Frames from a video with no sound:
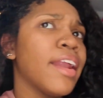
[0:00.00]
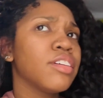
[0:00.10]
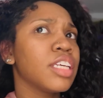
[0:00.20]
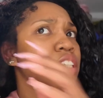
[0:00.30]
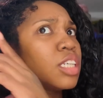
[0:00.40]
I
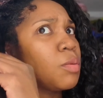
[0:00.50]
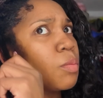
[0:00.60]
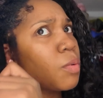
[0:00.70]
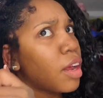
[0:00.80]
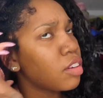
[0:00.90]
don't think she
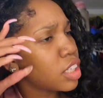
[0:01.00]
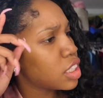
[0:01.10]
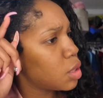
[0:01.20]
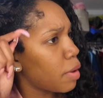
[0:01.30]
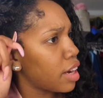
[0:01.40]

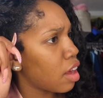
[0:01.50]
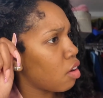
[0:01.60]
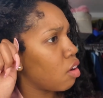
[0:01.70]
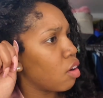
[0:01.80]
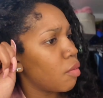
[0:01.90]
wet it at
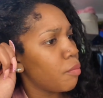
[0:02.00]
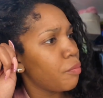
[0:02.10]
all.